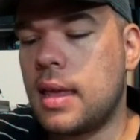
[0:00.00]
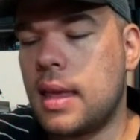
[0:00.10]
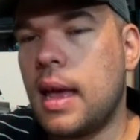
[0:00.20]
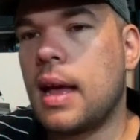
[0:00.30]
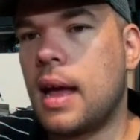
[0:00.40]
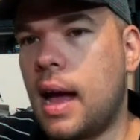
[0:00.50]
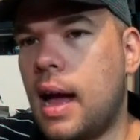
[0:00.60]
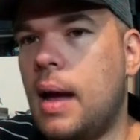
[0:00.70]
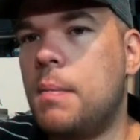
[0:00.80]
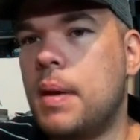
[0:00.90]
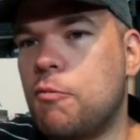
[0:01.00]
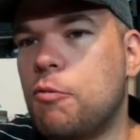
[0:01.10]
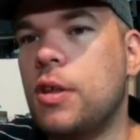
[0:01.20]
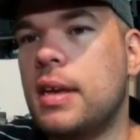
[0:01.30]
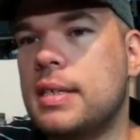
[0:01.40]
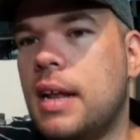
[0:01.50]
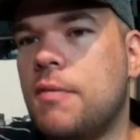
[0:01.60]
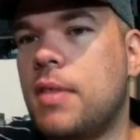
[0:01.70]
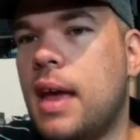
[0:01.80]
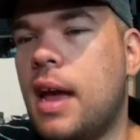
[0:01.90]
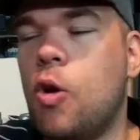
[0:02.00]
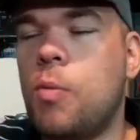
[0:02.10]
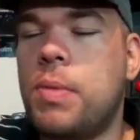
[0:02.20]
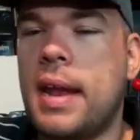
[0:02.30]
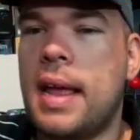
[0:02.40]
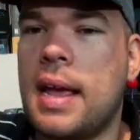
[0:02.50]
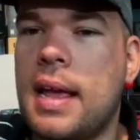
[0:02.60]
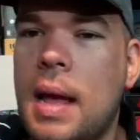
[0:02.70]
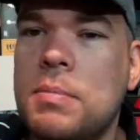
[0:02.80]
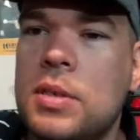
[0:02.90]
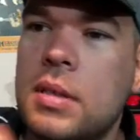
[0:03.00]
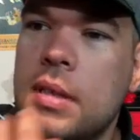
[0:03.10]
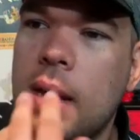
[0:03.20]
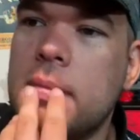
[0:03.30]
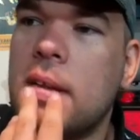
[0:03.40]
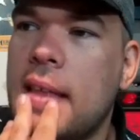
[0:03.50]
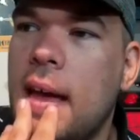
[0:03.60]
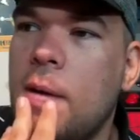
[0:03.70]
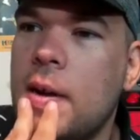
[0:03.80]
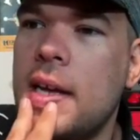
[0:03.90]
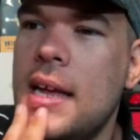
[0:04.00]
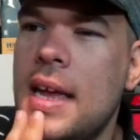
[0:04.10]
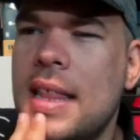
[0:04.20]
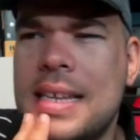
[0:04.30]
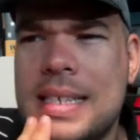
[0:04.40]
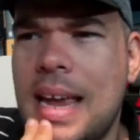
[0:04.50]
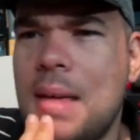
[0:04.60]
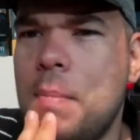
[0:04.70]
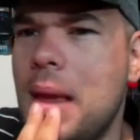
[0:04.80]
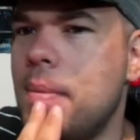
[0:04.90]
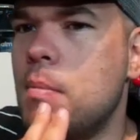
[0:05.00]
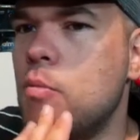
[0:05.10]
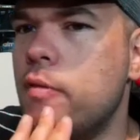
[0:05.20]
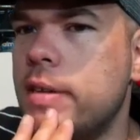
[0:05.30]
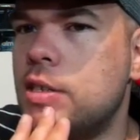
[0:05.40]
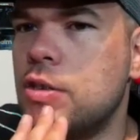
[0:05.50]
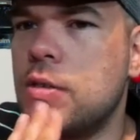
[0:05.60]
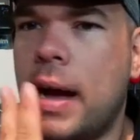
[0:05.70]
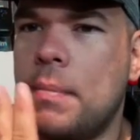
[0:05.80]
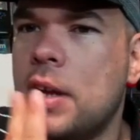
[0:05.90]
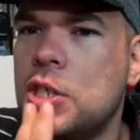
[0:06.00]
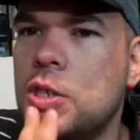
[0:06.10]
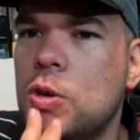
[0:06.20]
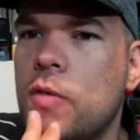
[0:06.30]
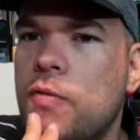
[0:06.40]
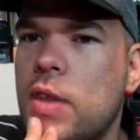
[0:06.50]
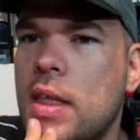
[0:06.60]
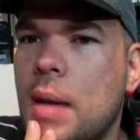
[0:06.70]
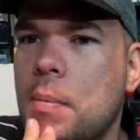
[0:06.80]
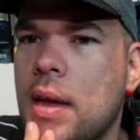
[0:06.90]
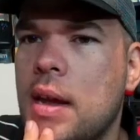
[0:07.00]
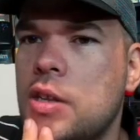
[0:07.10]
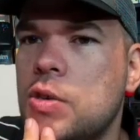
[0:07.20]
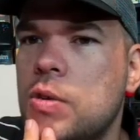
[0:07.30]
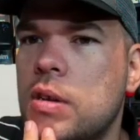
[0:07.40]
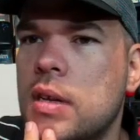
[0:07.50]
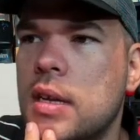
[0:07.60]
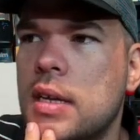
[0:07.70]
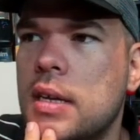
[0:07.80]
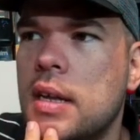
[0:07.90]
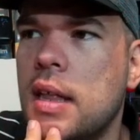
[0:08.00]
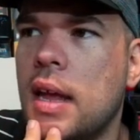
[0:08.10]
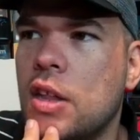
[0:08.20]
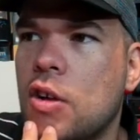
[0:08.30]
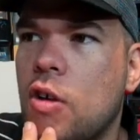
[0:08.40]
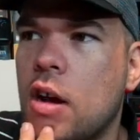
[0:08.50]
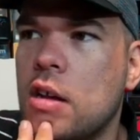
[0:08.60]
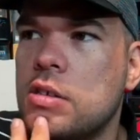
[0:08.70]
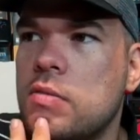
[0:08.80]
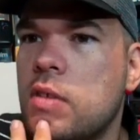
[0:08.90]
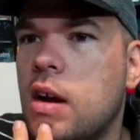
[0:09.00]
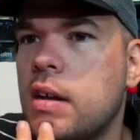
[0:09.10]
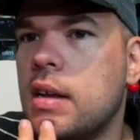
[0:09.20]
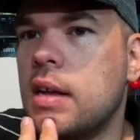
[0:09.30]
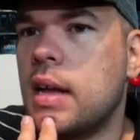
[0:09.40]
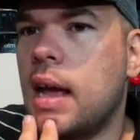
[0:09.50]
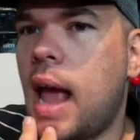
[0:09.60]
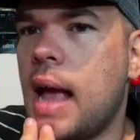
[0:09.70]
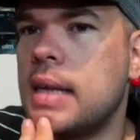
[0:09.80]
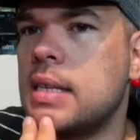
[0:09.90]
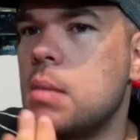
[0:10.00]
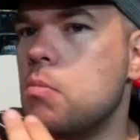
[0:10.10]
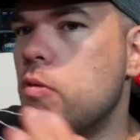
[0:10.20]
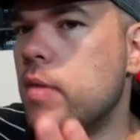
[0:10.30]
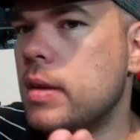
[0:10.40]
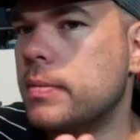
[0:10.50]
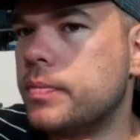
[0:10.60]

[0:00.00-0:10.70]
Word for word: yeah, I'm really excited for that. I hope that comes comes out that way. They say maybe a movie too. I'm not sure if they like plan on doing like the Chronicles of Narnia as the movie